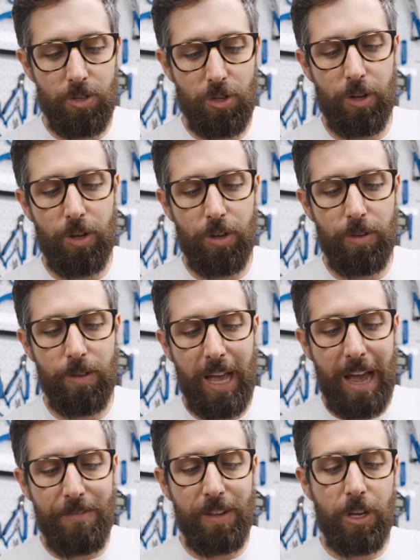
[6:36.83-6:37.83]
So
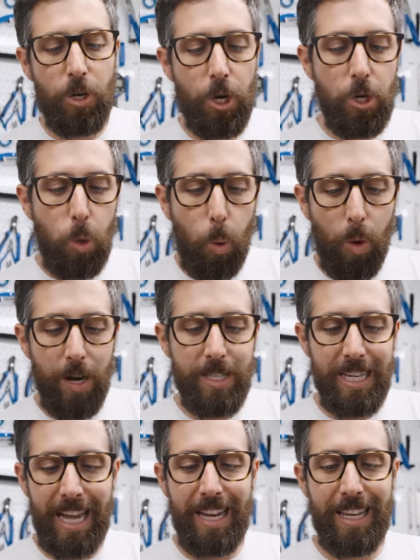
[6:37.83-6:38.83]
having a good
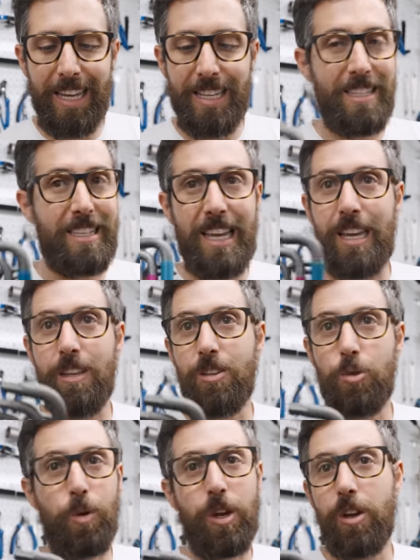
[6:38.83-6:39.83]
quality Allen keys is key
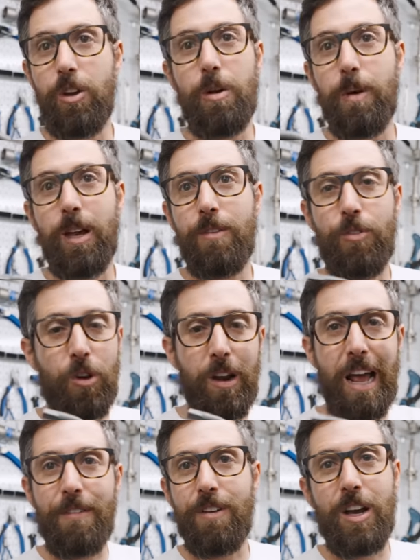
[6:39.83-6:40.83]
to working your own bike. If you don't
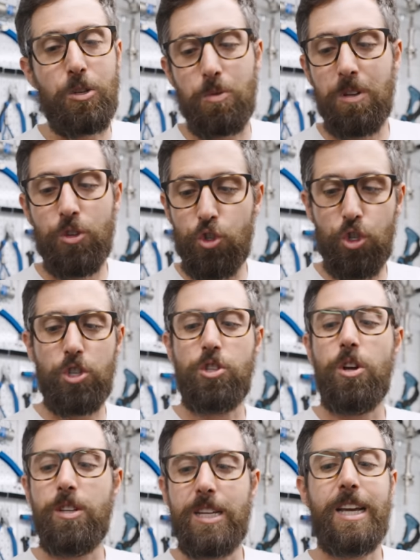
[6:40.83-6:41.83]
have a nice one, just
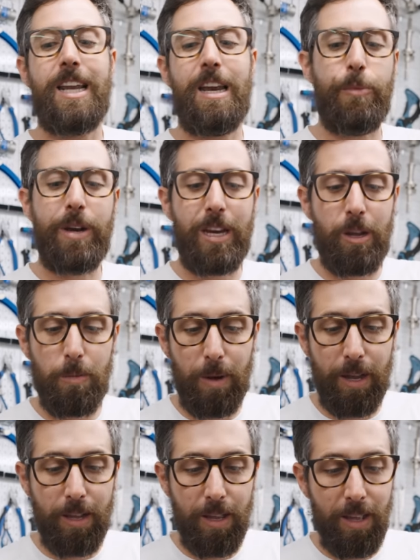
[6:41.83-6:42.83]
don't take it anywhere near your
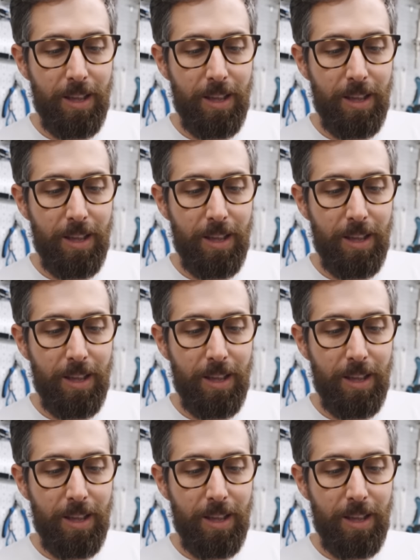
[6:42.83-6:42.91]
bike.